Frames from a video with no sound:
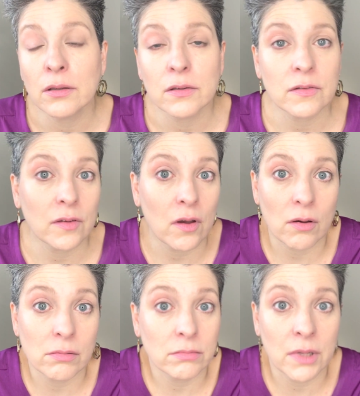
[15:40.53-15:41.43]

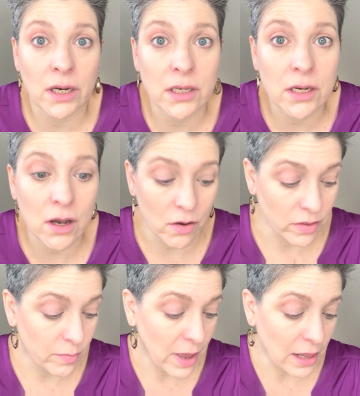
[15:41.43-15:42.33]
So there you go.
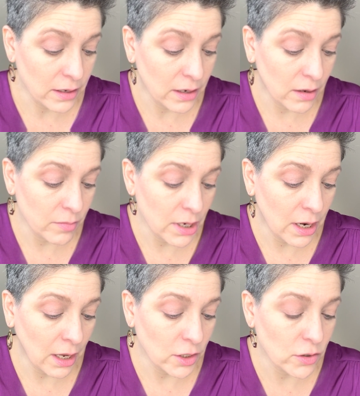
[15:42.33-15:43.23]
The palette can be
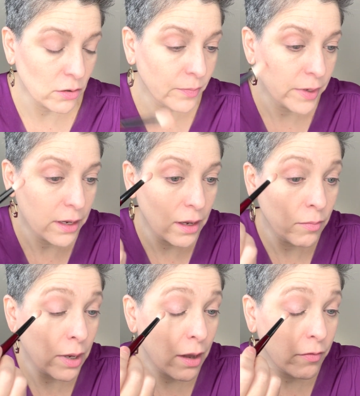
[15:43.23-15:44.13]
natural. It
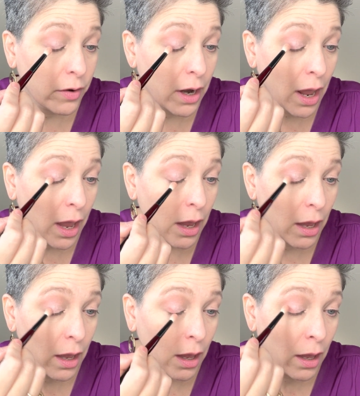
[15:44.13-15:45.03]
can be everyday.